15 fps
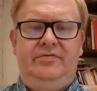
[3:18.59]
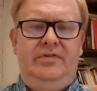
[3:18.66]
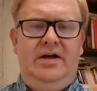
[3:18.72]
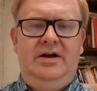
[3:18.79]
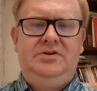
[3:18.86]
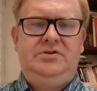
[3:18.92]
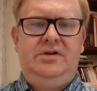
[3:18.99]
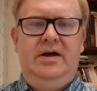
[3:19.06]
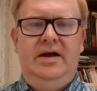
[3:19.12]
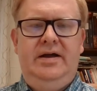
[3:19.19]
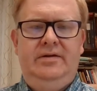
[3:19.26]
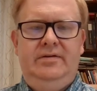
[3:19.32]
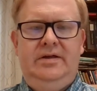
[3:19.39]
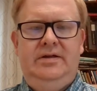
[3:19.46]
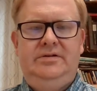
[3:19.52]
A
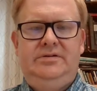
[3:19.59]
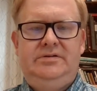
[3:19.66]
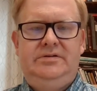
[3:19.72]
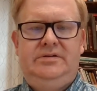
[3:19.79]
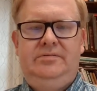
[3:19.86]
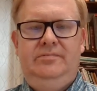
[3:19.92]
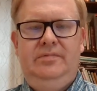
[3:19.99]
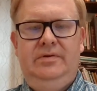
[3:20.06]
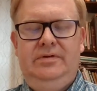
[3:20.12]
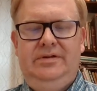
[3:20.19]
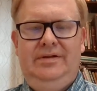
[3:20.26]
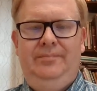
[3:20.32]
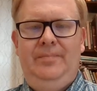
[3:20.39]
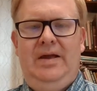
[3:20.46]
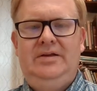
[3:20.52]
flashlight that's
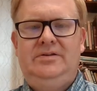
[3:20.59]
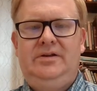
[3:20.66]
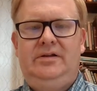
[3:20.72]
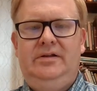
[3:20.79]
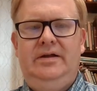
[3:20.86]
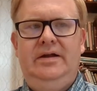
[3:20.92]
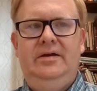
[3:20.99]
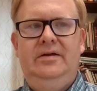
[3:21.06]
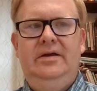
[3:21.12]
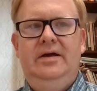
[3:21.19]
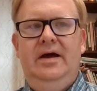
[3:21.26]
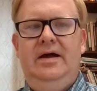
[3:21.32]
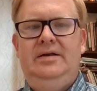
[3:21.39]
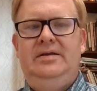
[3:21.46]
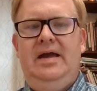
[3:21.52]
basically
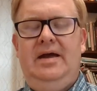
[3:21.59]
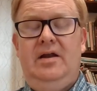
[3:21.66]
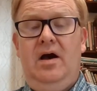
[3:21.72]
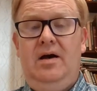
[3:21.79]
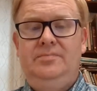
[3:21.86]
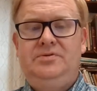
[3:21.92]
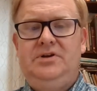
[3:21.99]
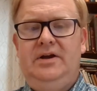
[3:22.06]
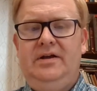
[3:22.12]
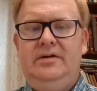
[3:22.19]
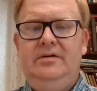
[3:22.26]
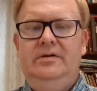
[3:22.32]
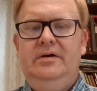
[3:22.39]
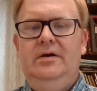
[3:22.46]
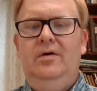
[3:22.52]
a dead
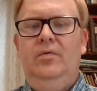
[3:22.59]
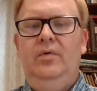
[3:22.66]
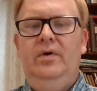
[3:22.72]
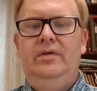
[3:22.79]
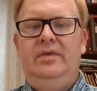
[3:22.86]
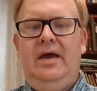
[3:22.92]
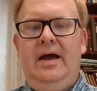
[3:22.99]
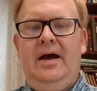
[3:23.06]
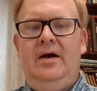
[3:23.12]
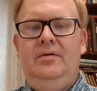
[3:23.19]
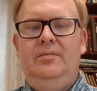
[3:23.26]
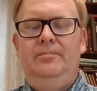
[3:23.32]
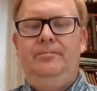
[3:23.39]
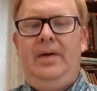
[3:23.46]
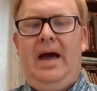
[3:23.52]
object
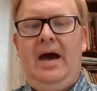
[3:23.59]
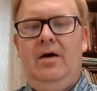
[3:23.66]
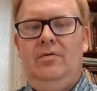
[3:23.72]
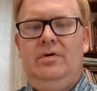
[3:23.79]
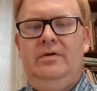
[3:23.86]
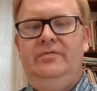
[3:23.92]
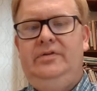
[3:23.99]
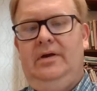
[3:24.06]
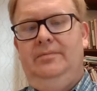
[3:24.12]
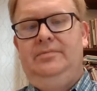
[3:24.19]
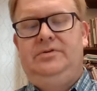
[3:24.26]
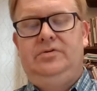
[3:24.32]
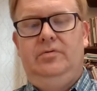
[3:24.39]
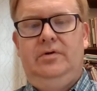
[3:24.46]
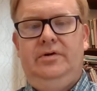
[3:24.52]
without power of some
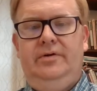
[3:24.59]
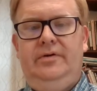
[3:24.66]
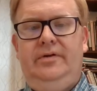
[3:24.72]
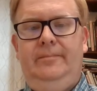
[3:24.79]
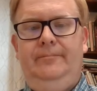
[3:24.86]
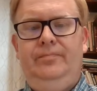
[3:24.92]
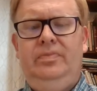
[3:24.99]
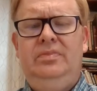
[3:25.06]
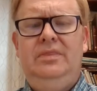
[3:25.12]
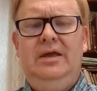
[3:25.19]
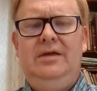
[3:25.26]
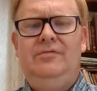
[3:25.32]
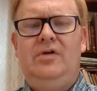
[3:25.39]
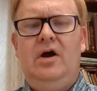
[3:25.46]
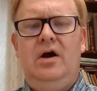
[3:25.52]
sort.
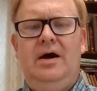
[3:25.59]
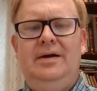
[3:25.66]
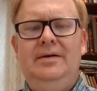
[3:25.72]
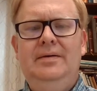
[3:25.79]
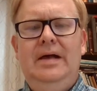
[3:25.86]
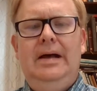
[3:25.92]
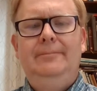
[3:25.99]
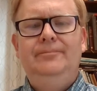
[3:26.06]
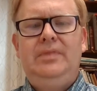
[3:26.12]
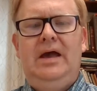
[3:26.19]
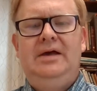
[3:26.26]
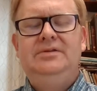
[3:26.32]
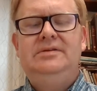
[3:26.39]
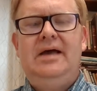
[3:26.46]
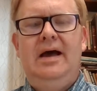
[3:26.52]
think of God
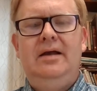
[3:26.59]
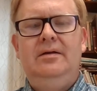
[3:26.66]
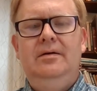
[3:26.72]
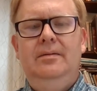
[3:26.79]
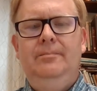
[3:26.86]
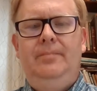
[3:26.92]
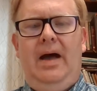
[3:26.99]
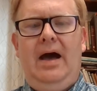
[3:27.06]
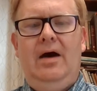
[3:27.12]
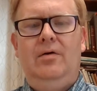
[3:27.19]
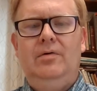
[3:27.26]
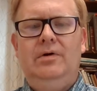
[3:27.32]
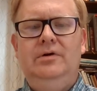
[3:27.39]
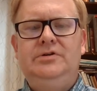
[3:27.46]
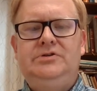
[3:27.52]
as that
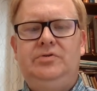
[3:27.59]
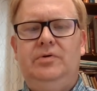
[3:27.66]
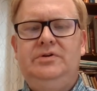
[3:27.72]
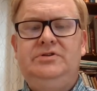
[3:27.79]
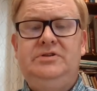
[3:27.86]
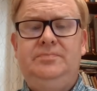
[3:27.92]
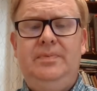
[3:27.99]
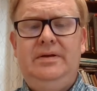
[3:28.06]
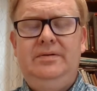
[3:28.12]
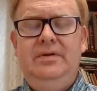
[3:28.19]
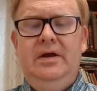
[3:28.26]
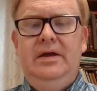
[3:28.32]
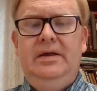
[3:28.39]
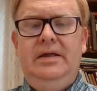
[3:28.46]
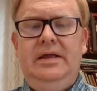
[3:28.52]
power source has
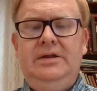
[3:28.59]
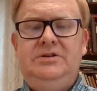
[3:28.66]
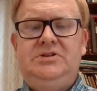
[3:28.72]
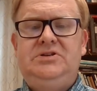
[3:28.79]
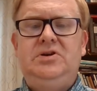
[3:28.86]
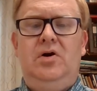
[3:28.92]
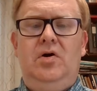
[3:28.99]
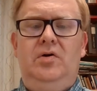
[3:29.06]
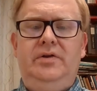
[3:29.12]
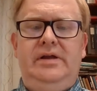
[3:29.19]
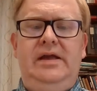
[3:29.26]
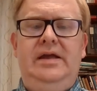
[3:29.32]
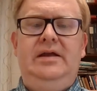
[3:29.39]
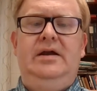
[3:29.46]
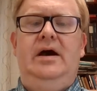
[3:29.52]
been installed
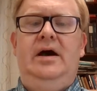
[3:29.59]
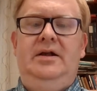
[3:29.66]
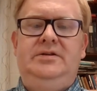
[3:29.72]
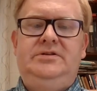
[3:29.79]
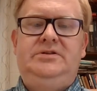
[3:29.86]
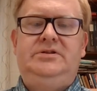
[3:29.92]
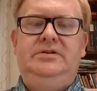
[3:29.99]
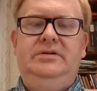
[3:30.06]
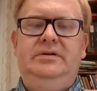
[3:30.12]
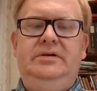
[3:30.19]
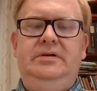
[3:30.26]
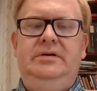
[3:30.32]
in us.